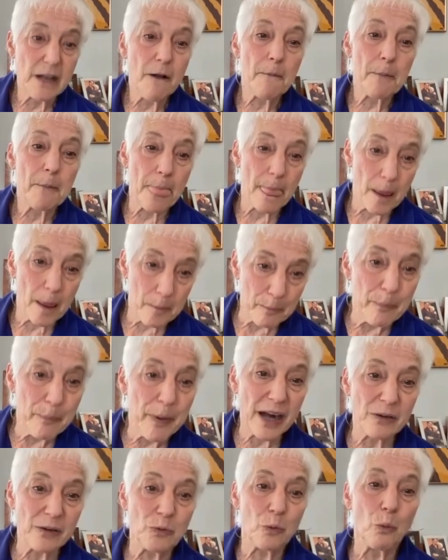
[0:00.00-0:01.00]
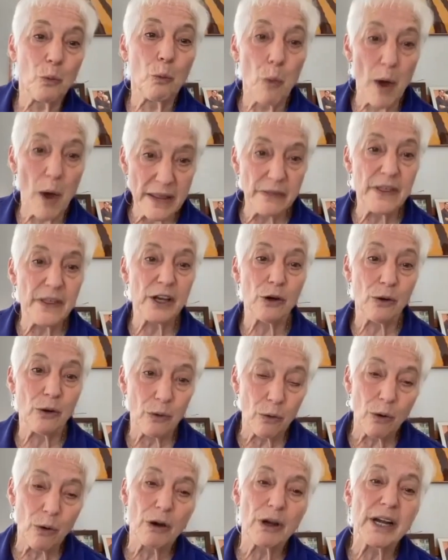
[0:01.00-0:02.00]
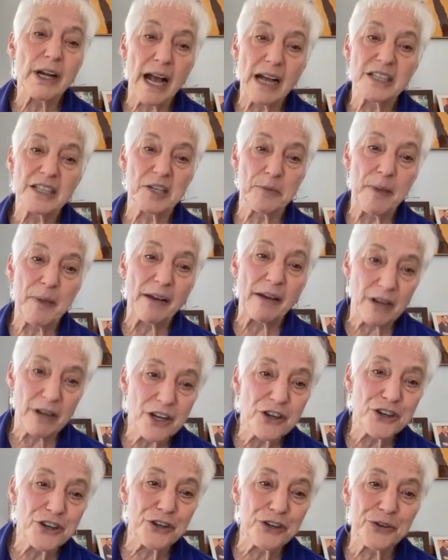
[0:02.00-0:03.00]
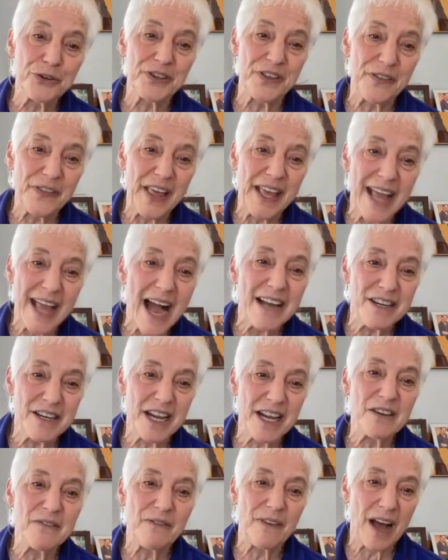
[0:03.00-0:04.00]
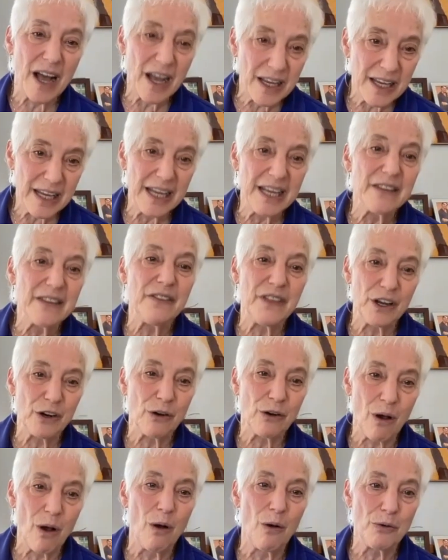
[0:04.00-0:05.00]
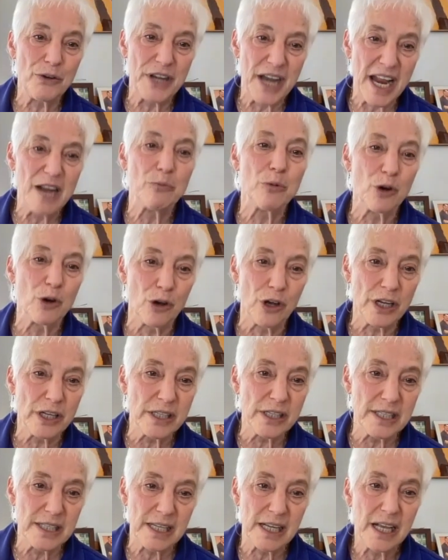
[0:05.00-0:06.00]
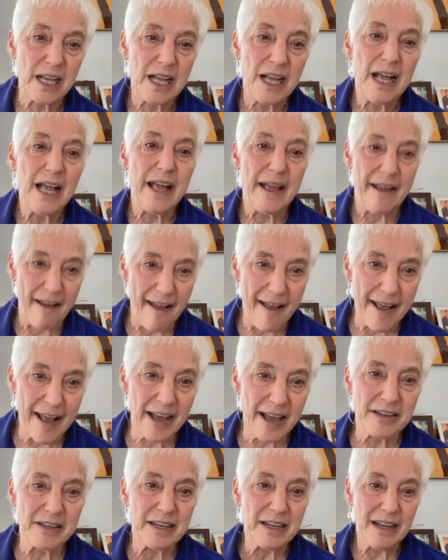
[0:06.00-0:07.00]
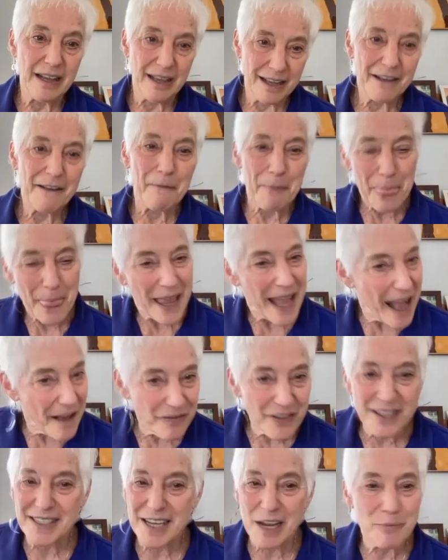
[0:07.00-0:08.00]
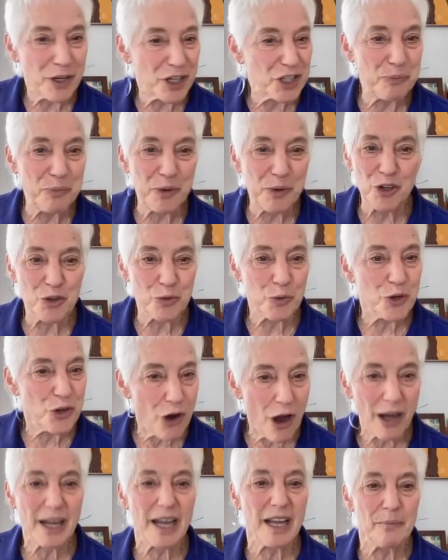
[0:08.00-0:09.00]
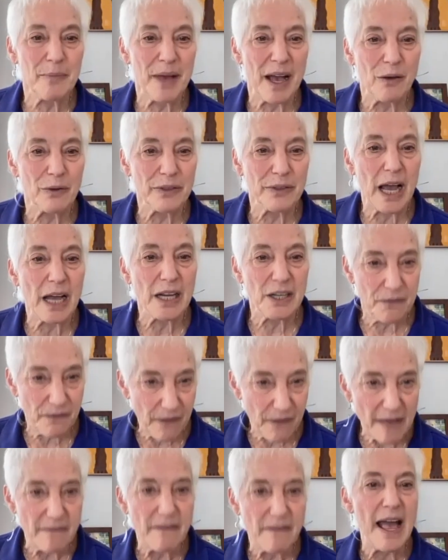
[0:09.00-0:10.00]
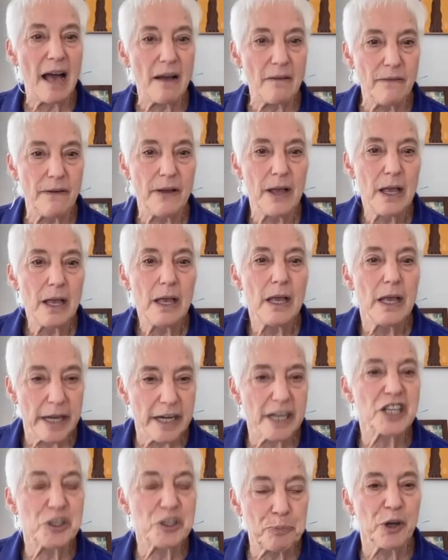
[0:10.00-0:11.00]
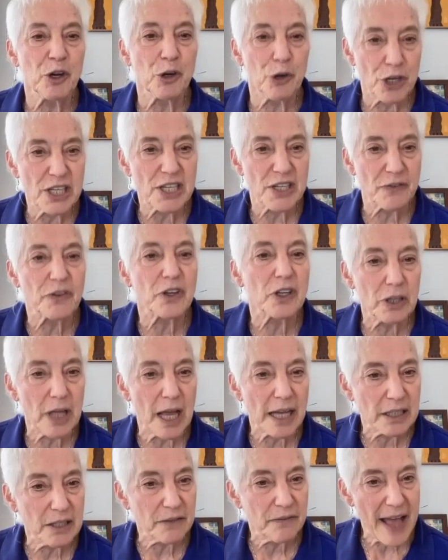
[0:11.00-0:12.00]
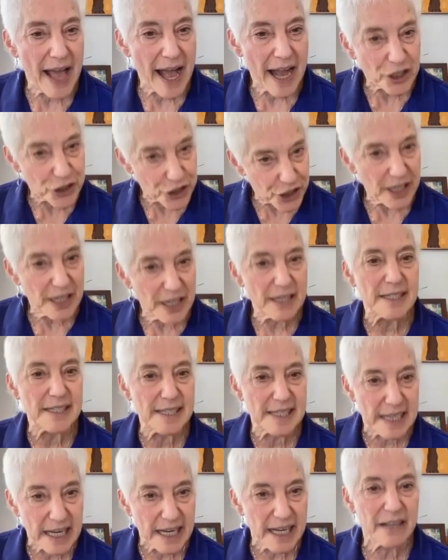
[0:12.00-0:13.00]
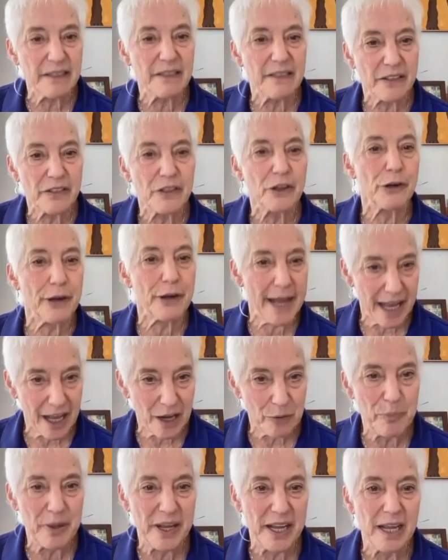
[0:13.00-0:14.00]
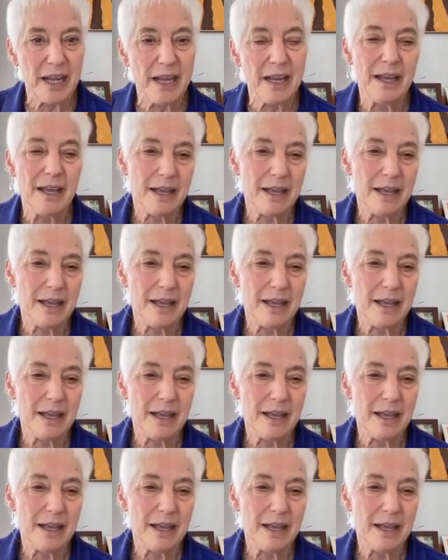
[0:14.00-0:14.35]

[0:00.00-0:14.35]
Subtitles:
But when they're organized about issues that they identify in their own neighborhoods and have the same experience we're talking about with 9 to 5, have an experience of collective action and seeing that there can be